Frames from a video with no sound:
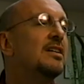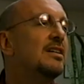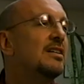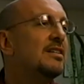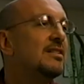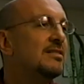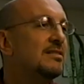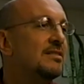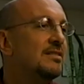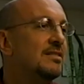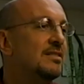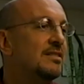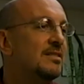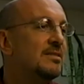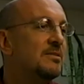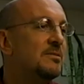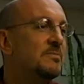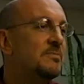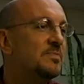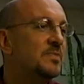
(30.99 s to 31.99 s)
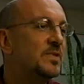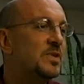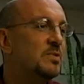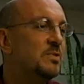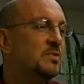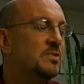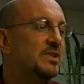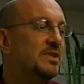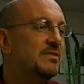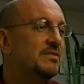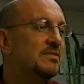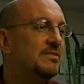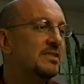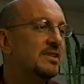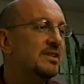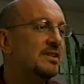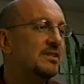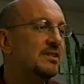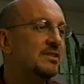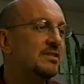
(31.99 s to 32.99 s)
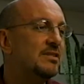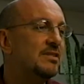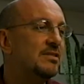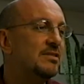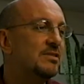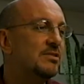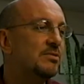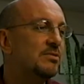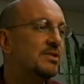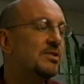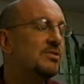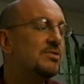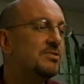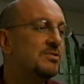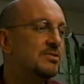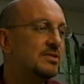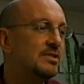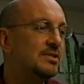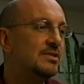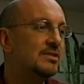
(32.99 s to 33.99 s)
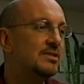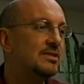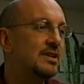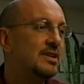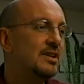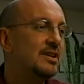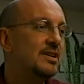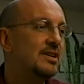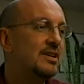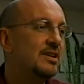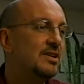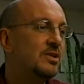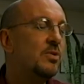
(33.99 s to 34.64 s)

and we've grown